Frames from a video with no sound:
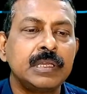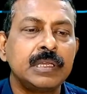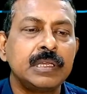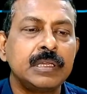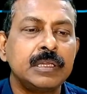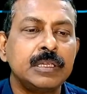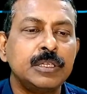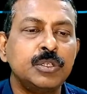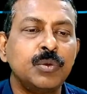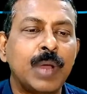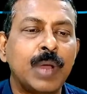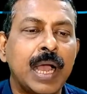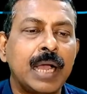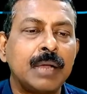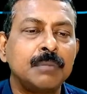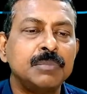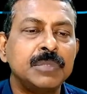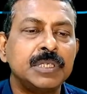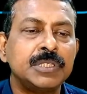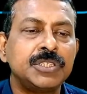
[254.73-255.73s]
you have
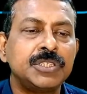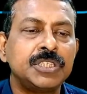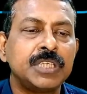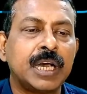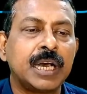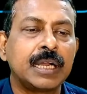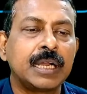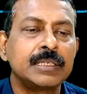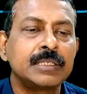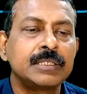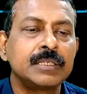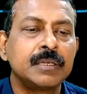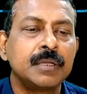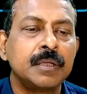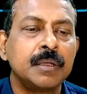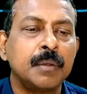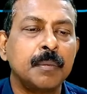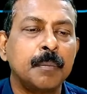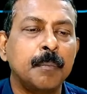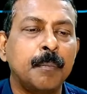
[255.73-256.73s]
the charge
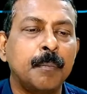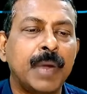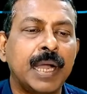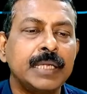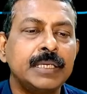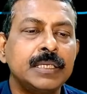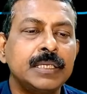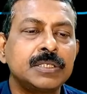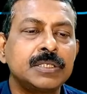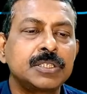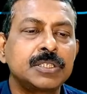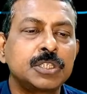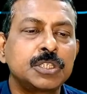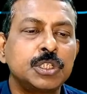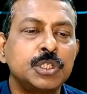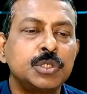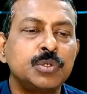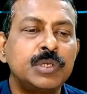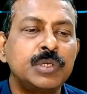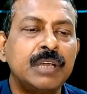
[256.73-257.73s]
minus
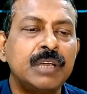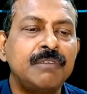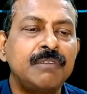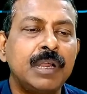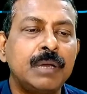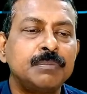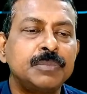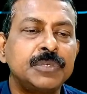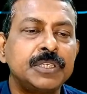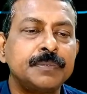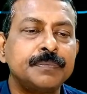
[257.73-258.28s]
Q developed,